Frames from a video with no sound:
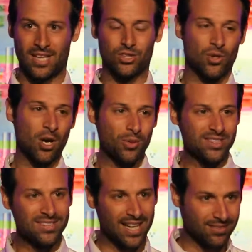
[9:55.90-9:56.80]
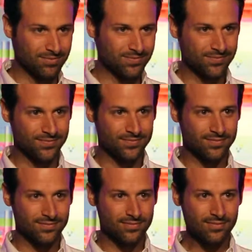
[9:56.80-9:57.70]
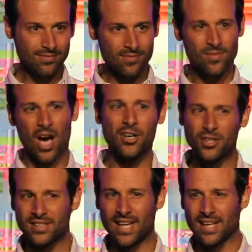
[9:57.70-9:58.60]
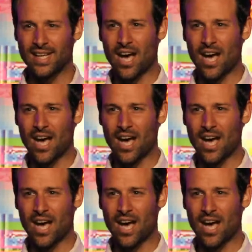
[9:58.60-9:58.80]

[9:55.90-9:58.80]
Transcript: And so there we sit. understanding